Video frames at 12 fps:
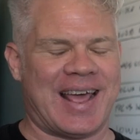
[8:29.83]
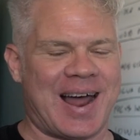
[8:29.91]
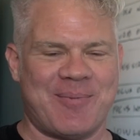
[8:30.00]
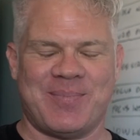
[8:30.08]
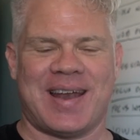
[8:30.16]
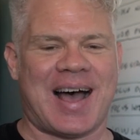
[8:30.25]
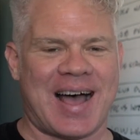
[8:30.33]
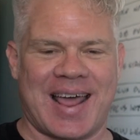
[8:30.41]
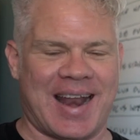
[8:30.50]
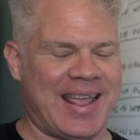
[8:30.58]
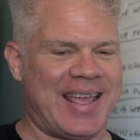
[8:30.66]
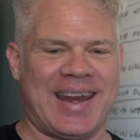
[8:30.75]
and I'm
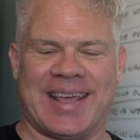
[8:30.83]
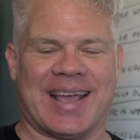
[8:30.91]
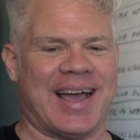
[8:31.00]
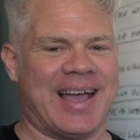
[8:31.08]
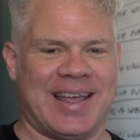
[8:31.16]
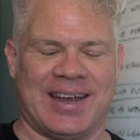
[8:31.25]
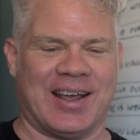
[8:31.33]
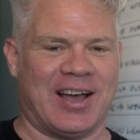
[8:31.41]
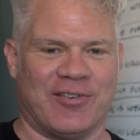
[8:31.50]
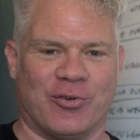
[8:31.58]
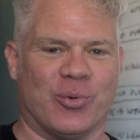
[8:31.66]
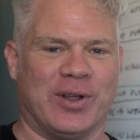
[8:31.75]
not any kind
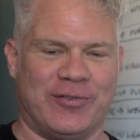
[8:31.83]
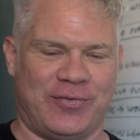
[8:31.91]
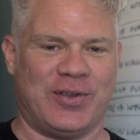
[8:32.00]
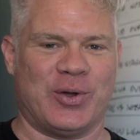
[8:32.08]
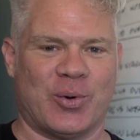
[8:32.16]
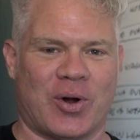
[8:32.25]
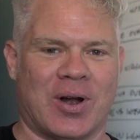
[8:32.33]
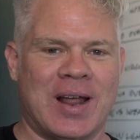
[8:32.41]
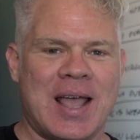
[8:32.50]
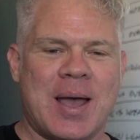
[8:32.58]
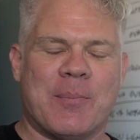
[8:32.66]
of a reviewer,